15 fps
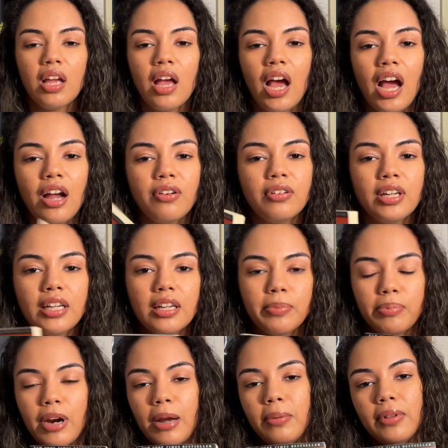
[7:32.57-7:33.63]
I'll read
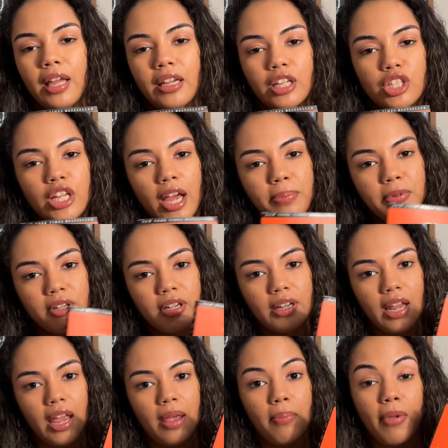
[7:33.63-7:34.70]
probably like a chapter a
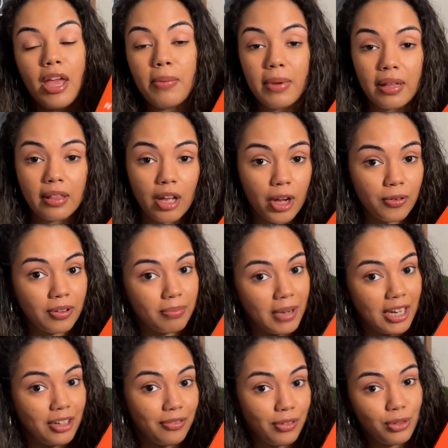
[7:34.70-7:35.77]
day, maybe along with my
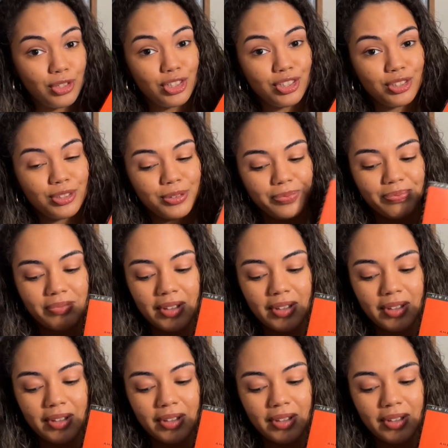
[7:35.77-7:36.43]
devotional.